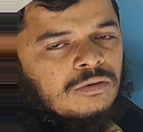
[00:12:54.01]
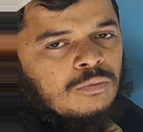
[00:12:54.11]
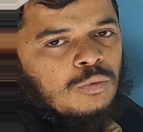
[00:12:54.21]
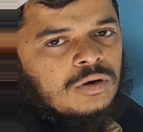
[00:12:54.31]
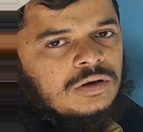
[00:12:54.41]

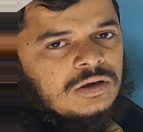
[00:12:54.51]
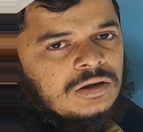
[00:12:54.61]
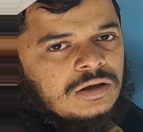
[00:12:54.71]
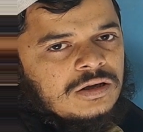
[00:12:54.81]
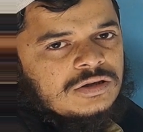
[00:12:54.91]

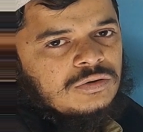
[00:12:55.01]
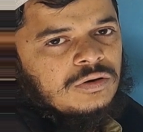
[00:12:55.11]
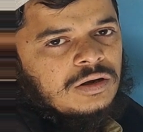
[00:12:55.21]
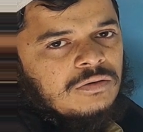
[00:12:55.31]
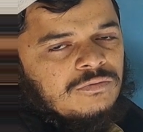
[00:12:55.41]
vertical
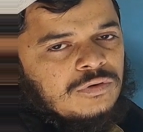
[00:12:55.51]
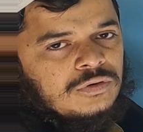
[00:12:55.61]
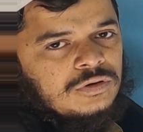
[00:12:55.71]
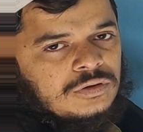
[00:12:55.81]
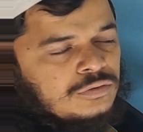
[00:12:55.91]
kasra, and
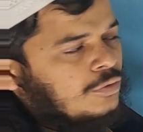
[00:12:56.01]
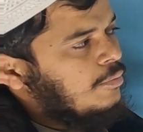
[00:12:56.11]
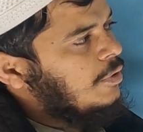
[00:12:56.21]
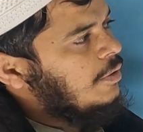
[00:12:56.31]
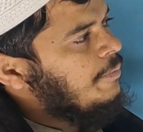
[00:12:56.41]
vertical
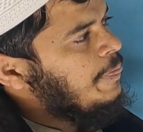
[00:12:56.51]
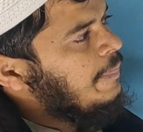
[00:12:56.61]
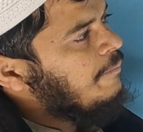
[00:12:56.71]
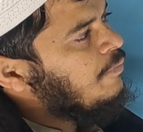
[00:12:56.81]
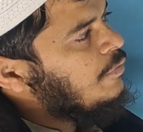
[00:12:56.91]
dhamma.
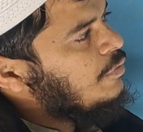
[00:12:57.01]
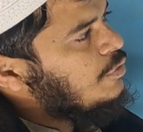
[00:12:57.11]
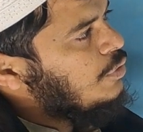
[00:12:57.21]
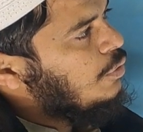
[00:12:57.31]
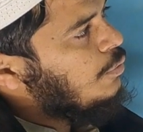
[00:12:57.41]

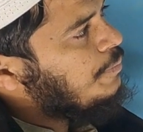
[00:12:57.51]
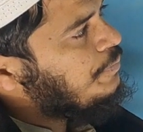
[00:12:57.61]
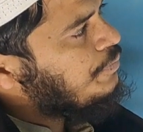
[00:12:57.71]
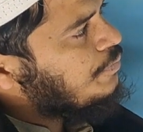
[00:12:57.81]
So,